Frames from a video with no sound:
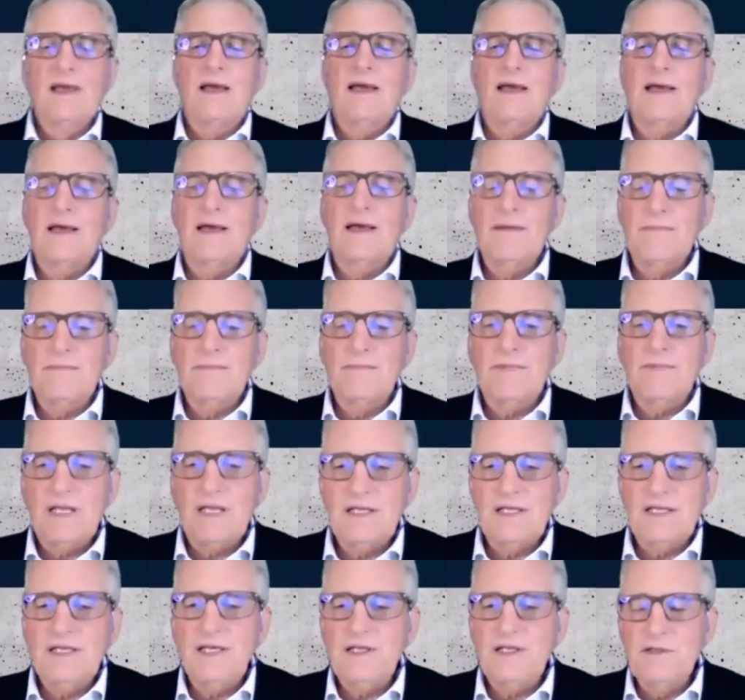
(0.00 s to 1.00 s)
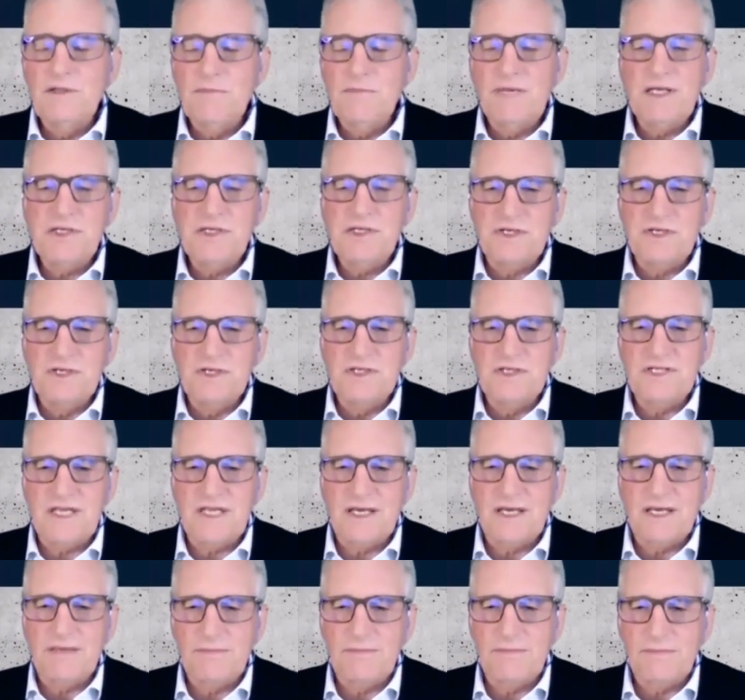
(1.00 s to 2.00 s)
Yeah, you mentioned
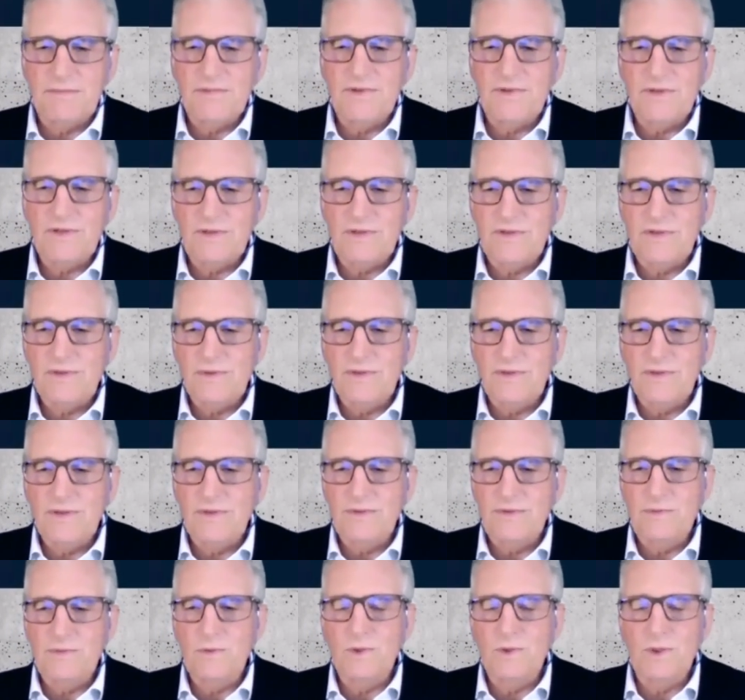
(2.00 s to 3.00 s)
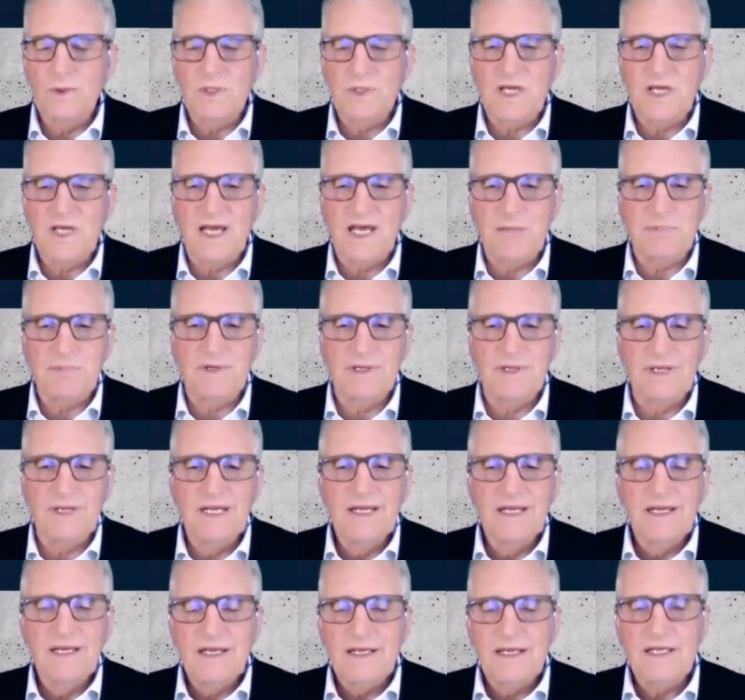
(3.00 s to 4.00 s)
the World Cup, and
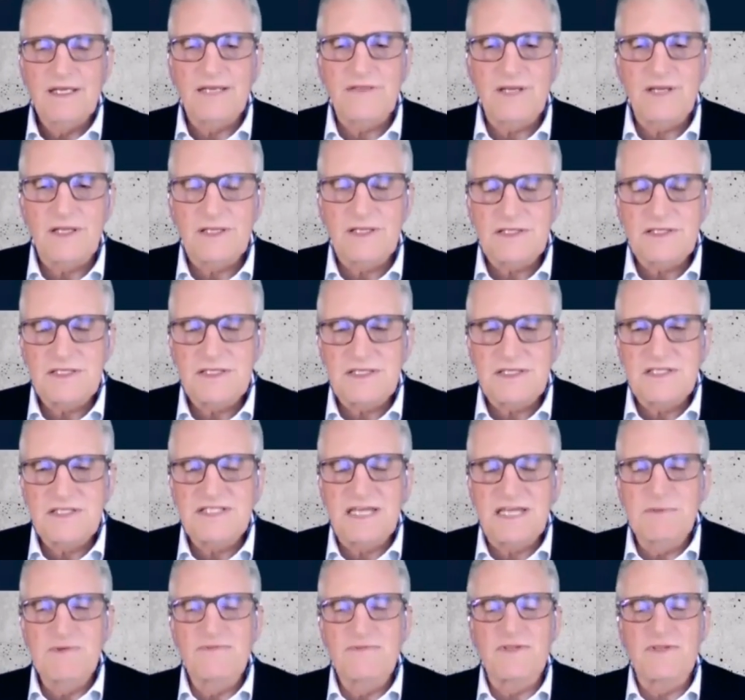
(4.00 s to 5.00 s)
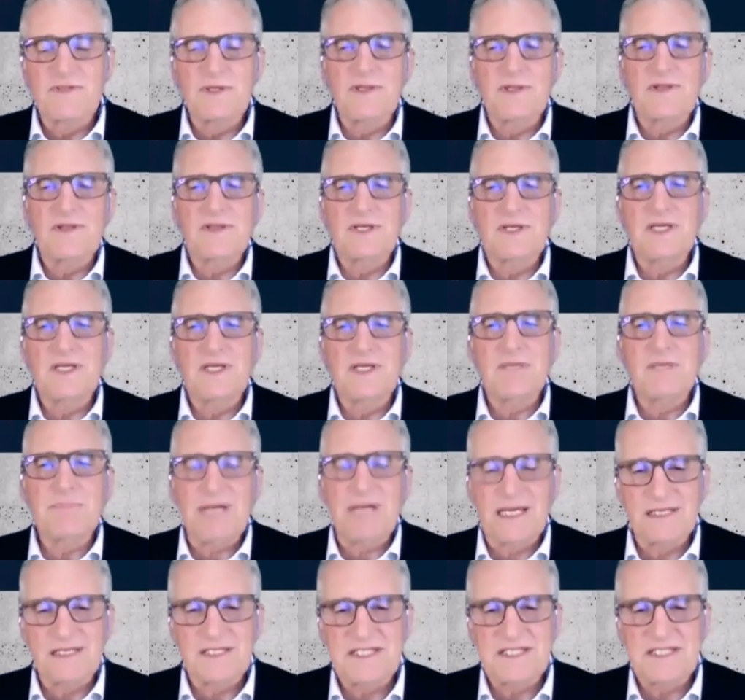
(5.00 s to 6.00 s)
some of the
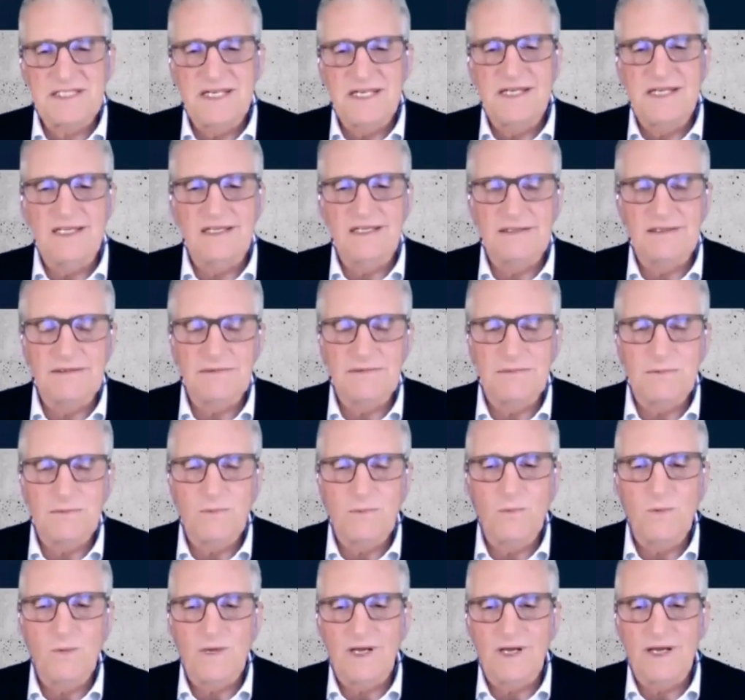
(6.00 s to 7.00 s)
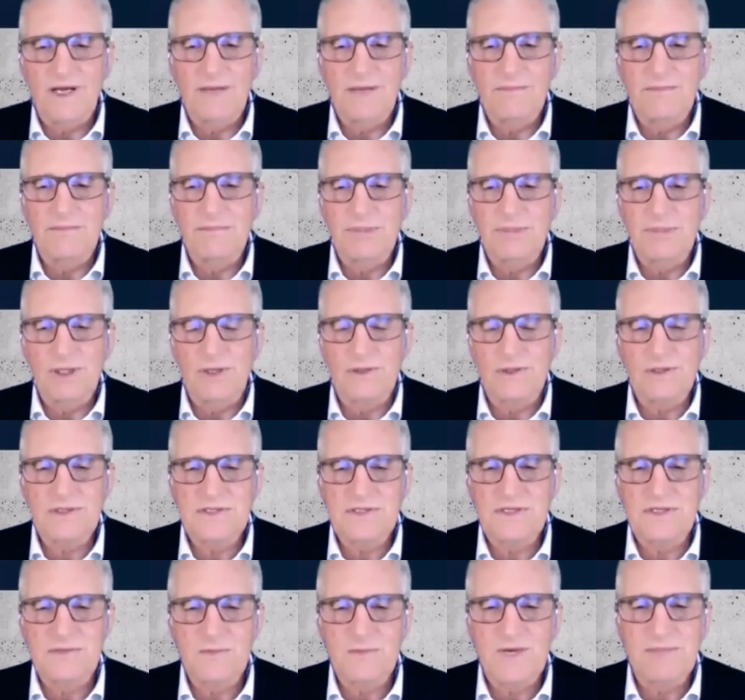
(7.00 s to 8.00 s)
Palestinian blogs
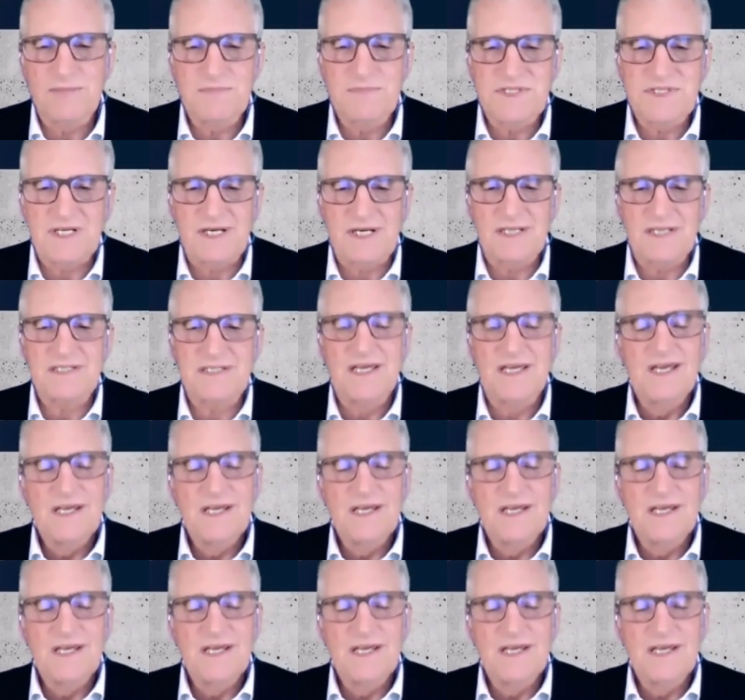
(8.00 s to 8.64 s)
and websites.